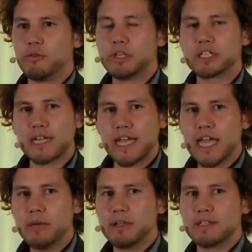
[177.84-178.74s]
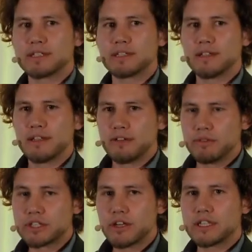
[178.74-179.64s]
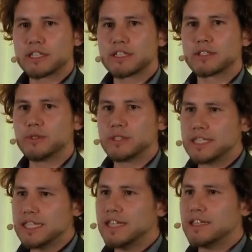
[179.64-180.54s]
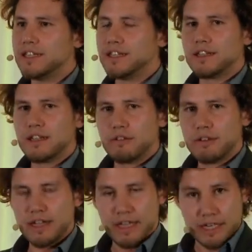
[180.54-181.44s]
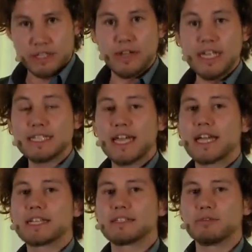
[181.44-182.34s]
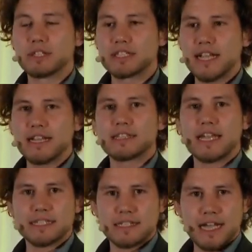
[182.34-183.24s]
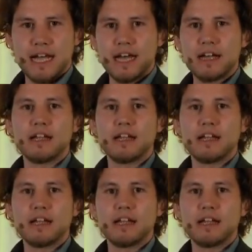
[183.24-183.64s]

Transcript: which enables researchers to see and to interact with cells as they are